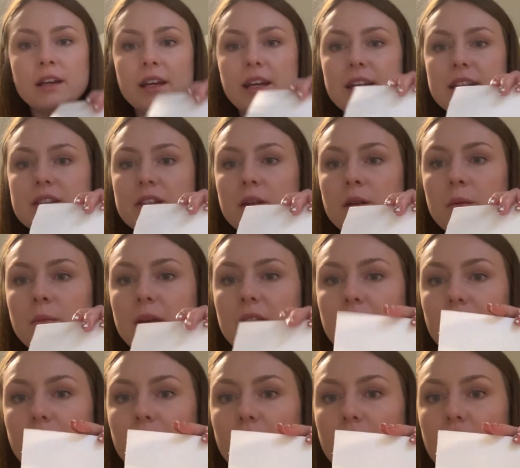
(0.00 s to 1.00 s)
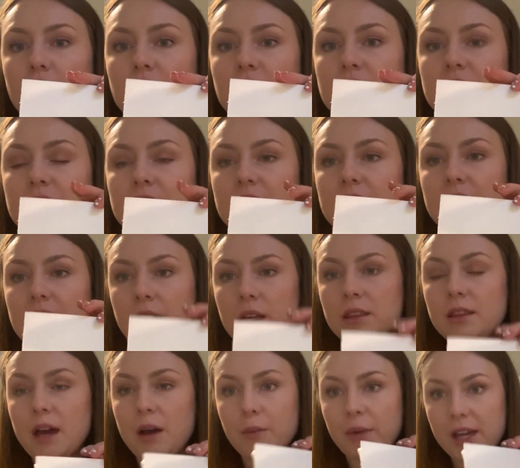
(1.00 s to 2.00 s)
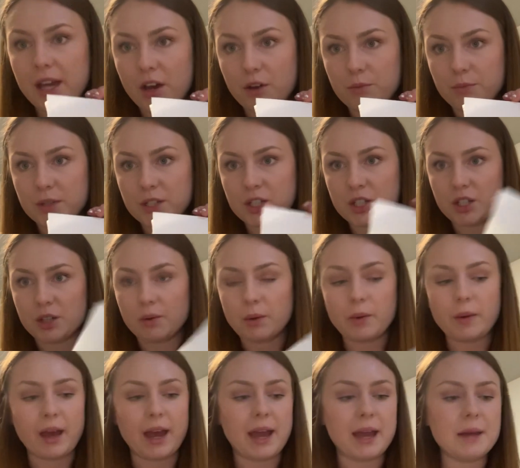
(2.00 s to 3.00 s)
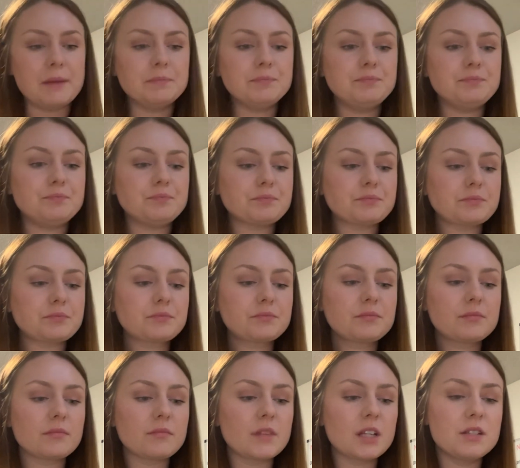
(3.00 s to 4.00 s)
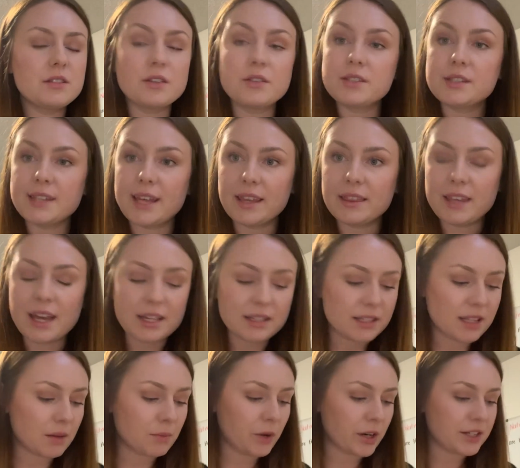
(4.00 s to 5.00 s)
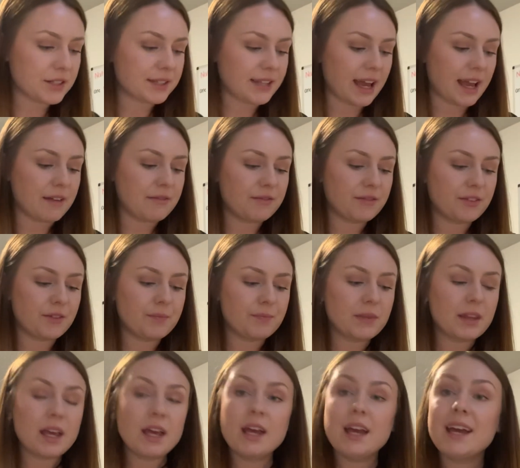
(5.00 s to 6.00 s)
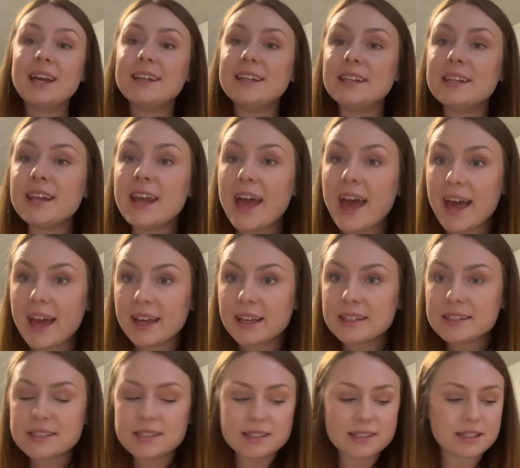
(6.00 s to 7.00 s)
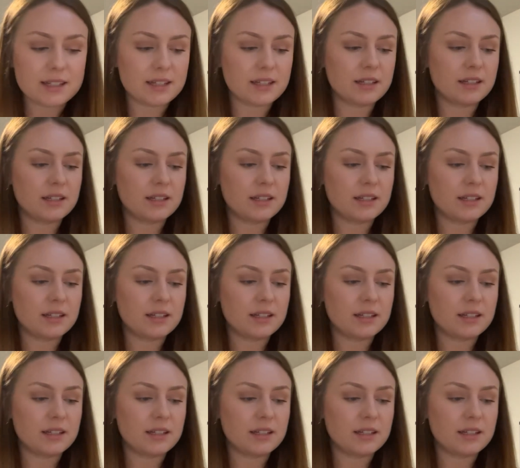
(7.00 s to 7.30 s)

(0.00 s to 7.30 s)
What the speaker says: it's going to be the first thing that we open to, okay? So set that somewhere safe. Next,